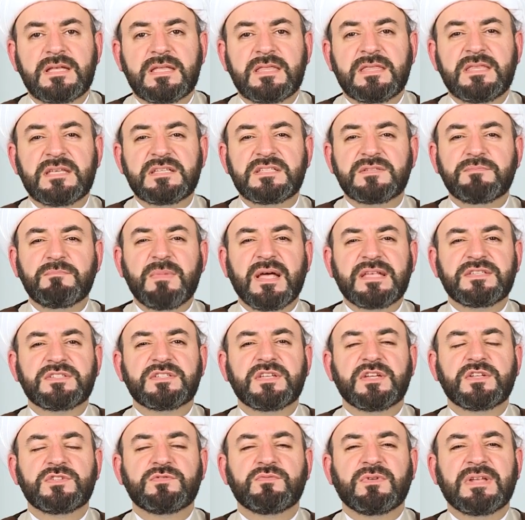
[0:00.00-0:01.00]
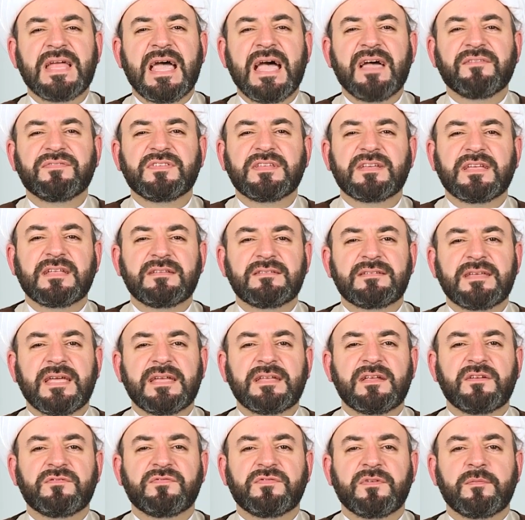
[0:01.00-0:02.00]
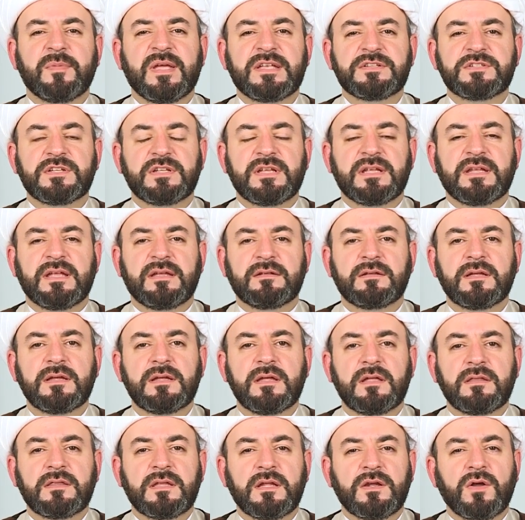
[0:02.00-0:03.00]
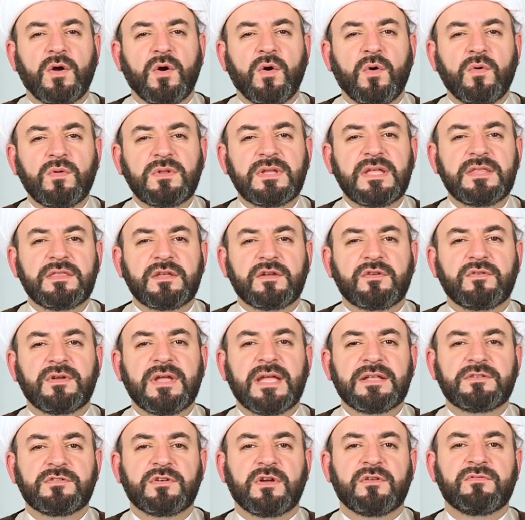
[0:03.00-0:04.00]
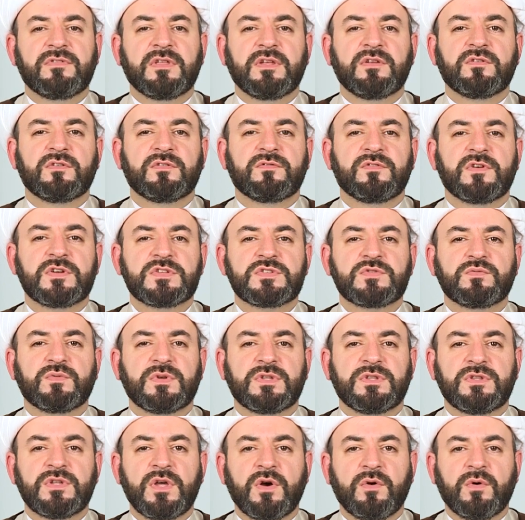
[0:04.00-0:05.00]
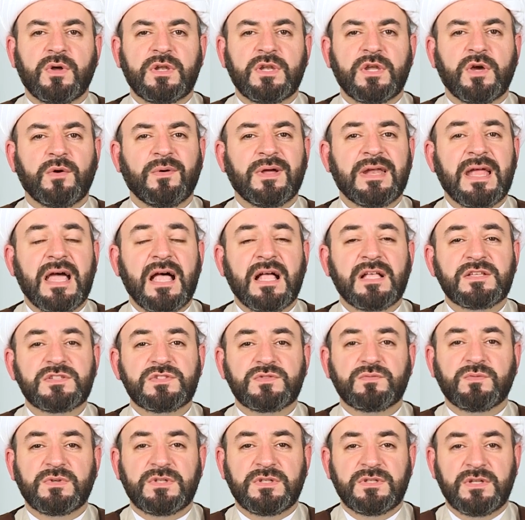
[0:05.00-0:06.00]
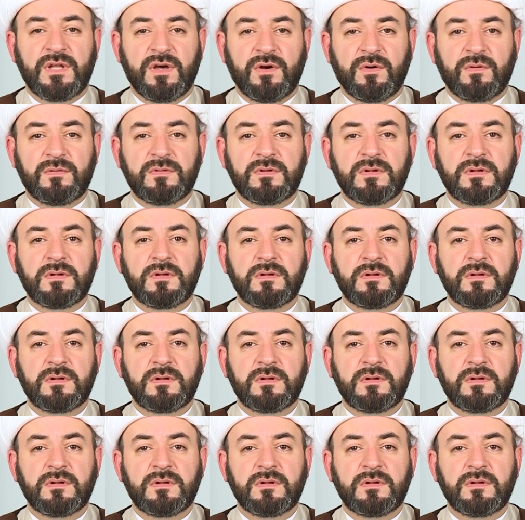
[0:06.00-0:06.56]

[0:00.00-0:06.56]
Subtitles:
this message would have to contain information in it that only the creator of the universe would know and no one else would know.